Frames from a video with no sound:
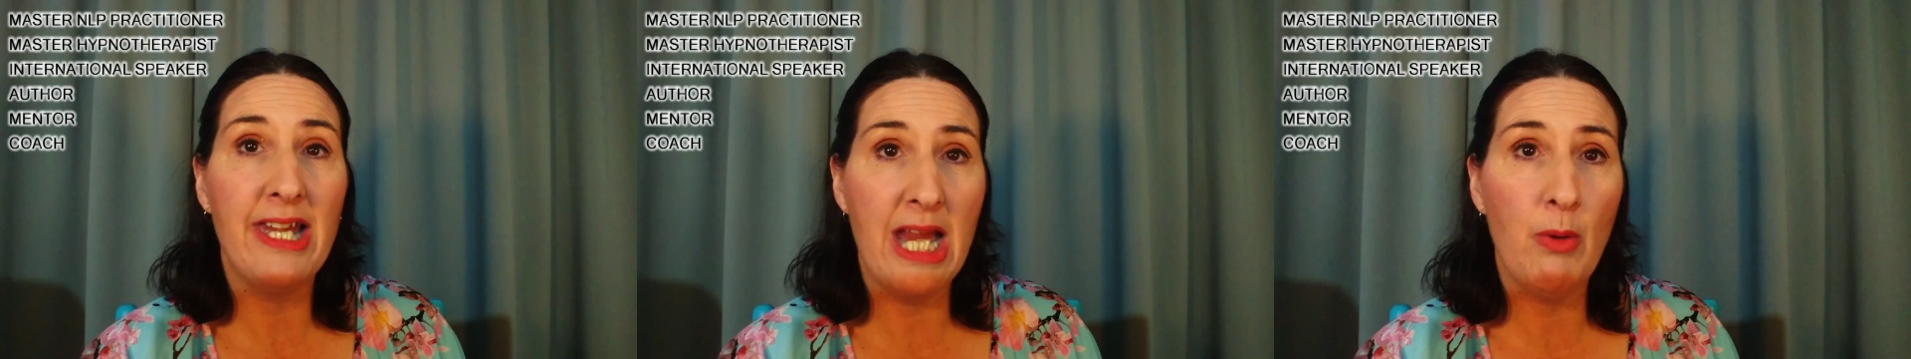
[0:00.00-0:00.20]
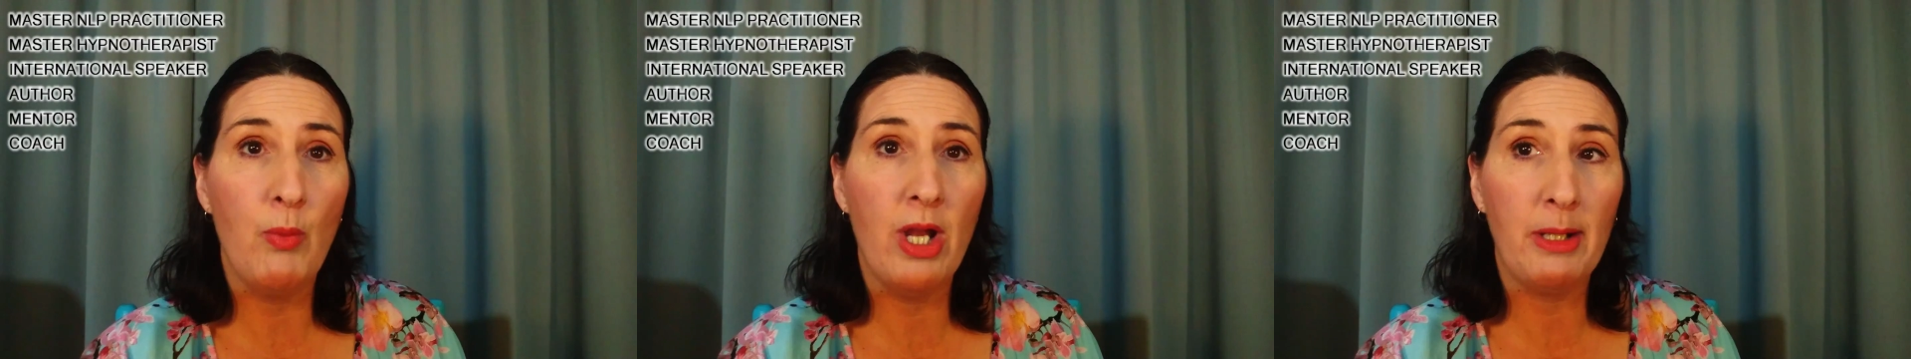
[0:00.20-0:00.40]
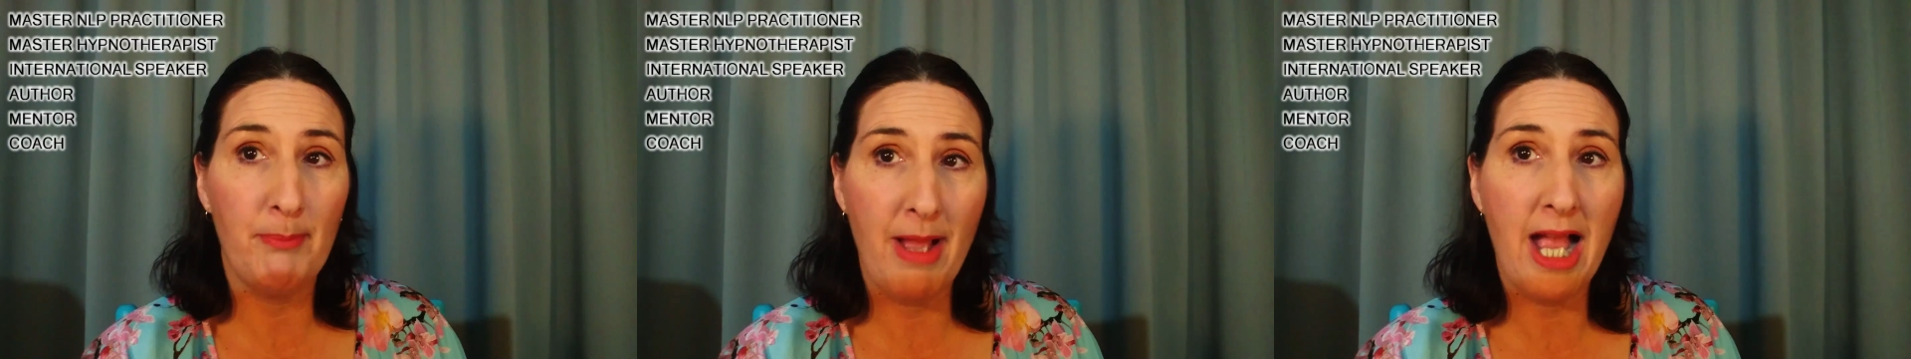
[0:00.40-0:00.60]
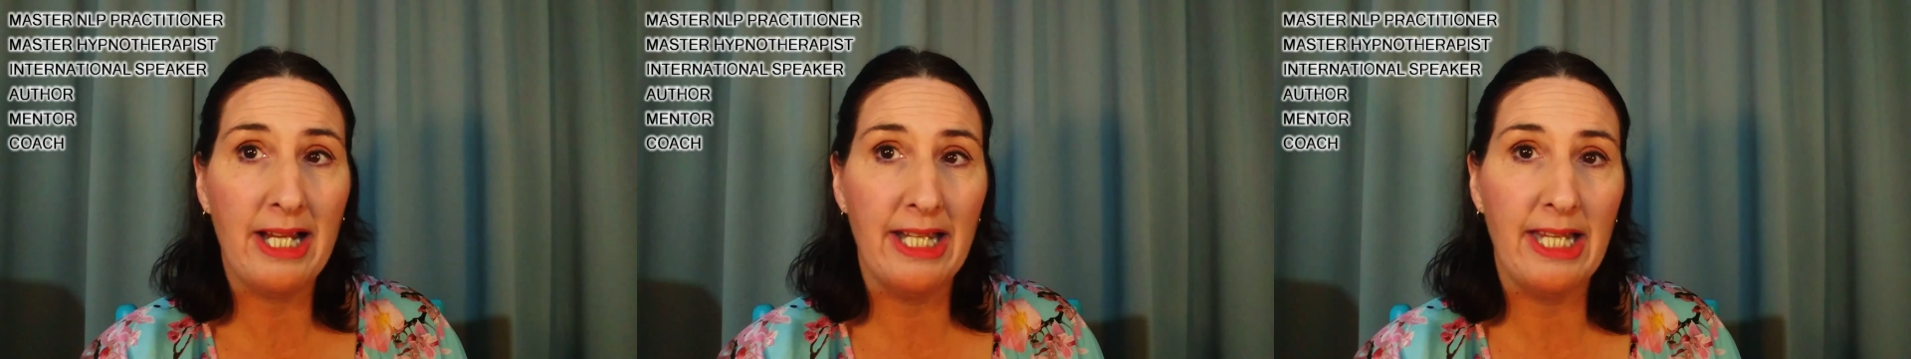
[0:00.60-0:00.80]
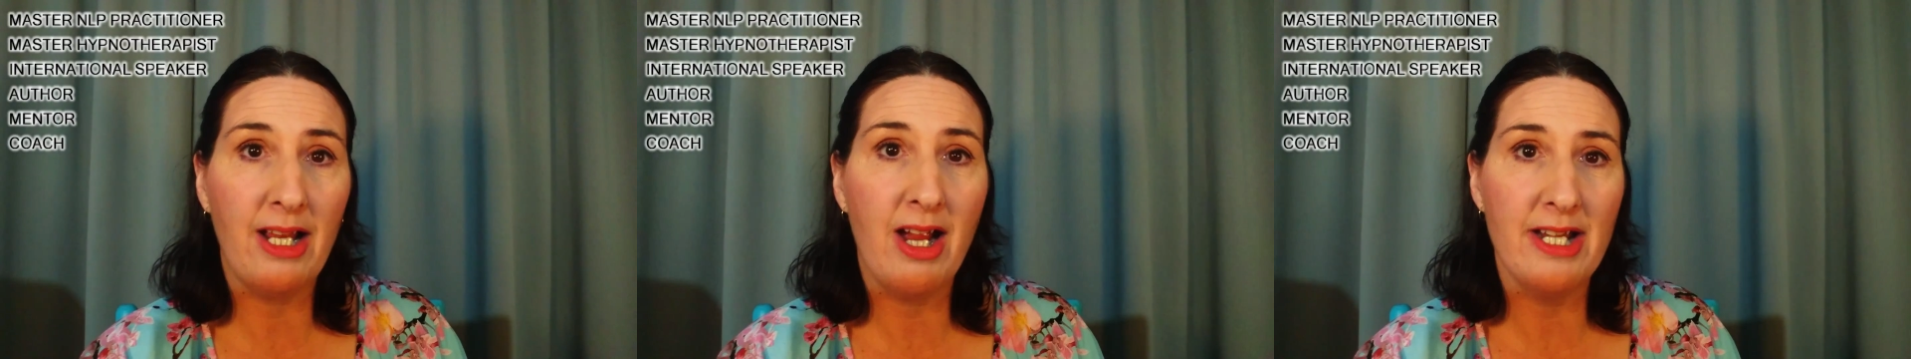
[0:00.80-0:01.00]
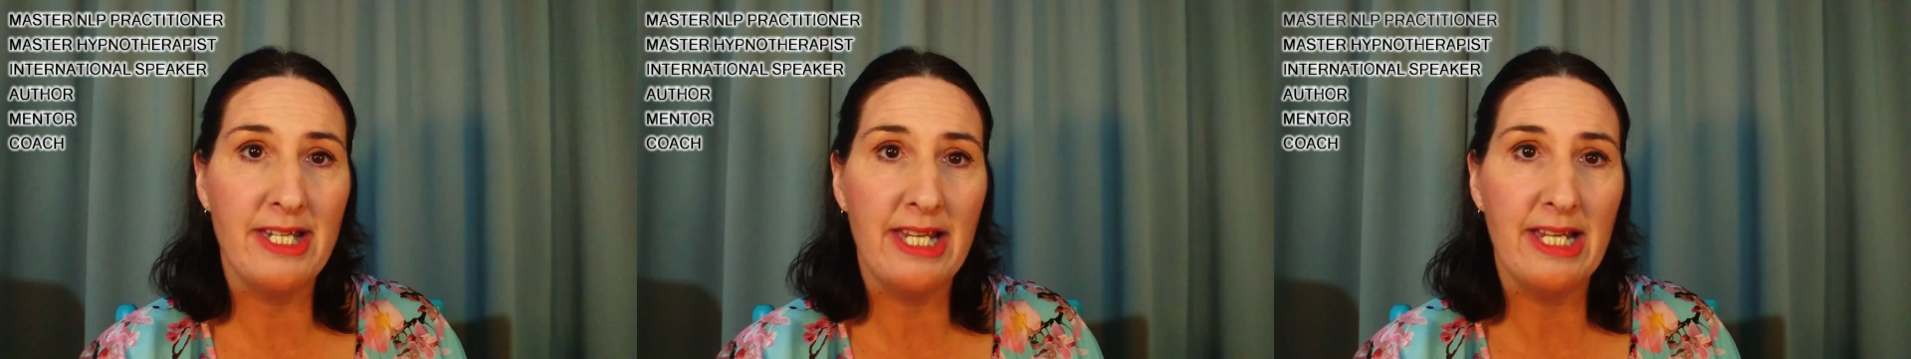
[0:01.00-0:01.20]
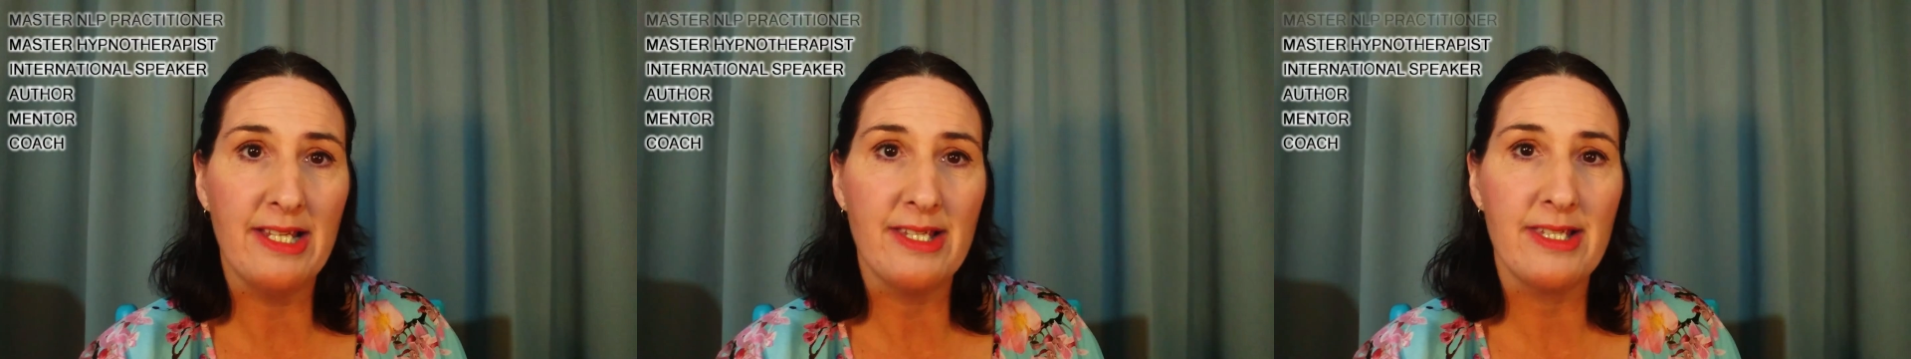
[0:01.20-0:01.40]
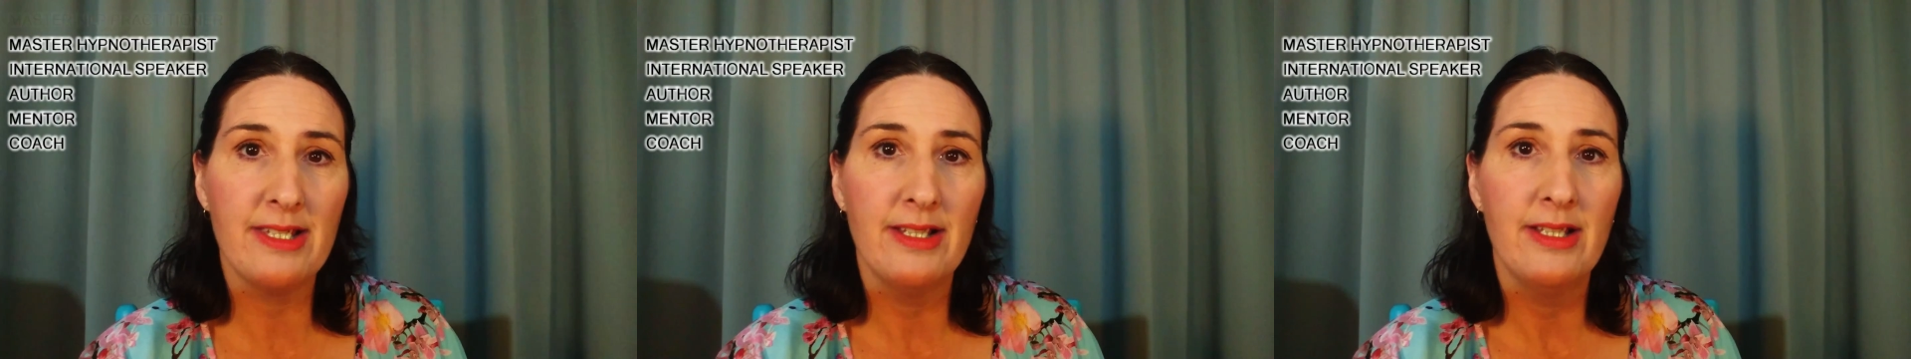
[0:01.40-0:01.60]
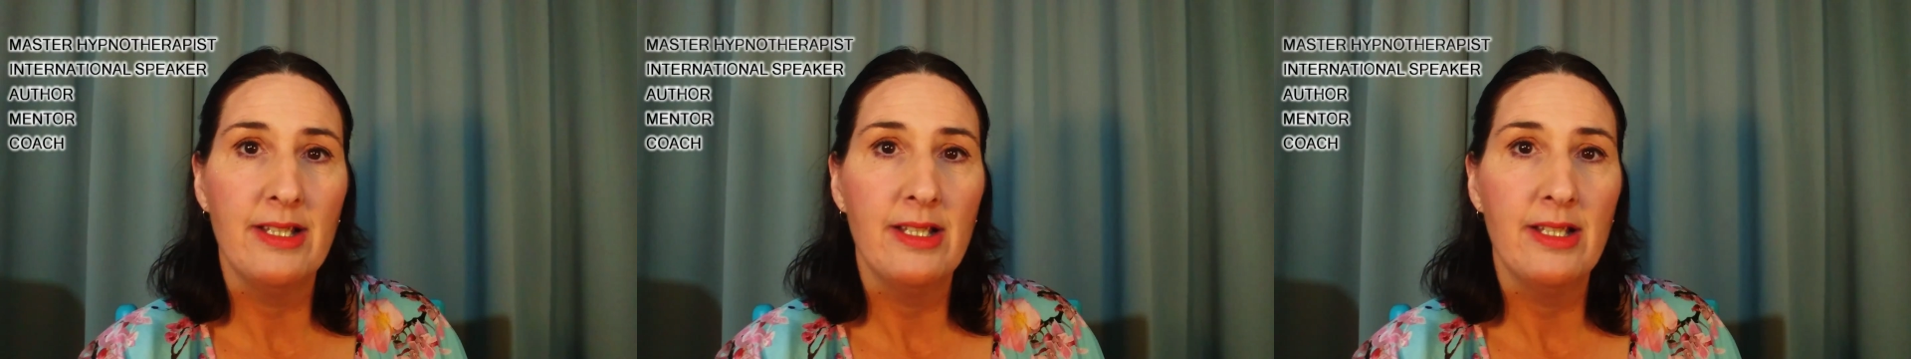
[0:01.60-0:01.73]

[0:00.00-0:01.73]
network marketing ideas.